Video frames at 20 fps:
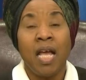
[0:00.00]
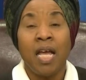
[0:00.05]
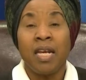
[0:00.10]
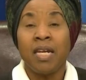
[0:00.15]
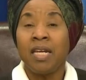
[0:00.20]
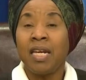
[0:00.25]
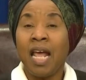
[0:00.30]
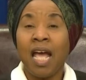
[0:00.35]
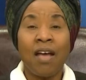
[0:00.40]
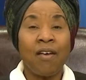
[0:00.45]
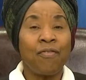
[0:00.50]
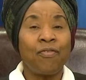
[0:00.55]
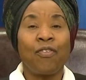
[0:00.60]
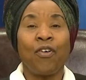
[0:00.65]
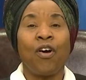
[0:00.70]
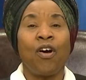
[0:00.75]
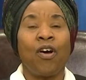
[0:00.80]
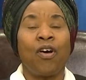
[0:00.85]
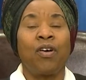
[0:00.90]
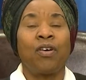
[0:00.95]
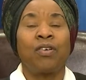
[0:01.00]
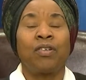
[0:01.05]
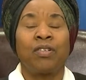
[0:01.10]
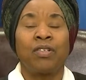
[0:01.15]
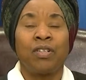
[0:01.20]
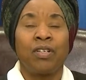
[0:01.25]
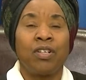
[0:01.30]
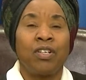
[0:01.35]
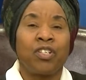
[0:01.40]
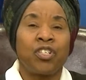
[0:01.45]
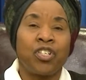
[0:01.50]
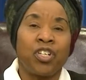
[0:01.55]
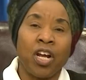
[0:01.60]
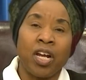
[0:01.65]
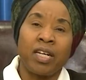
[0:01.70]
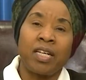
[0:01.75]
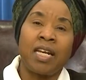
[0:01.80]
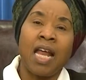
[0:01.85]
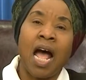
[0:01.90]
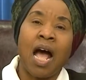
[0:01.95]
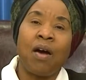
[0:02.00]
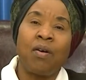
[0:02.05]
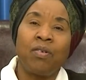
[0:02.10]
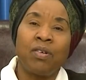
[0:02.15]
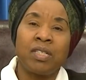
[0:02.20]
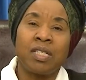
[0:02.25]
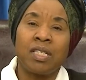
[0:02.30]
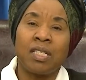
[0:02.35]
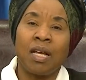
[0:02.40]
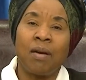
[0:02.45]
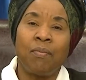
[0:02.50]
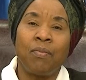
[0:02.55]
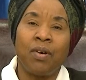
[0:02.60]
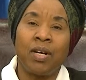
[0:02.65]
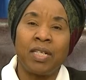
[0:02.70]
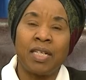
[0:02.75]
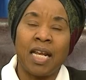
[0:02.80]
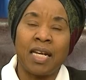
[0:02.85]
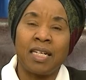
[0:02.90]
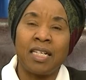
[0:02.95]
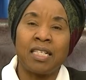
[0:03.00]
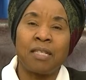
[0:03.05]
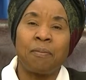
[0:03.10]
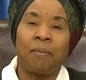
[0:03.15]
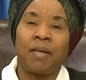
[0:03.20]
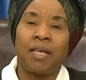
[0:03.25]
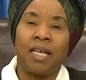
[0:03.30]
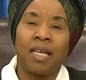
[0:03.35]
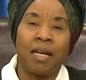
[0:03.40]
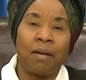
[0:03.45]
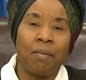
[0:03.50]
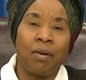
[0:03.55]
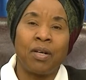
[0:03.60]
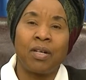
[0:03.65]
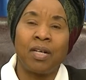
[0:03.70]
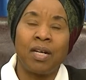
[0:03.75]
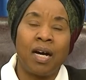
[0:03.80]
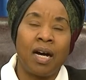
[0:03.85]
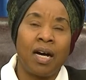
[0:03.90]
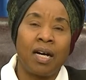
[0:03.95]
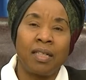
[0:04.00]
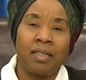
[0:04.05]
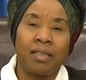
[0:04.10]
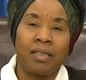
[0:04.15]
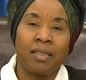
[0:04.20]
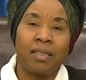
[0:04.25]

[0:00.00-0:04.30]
never shut down someone that is speaking about God.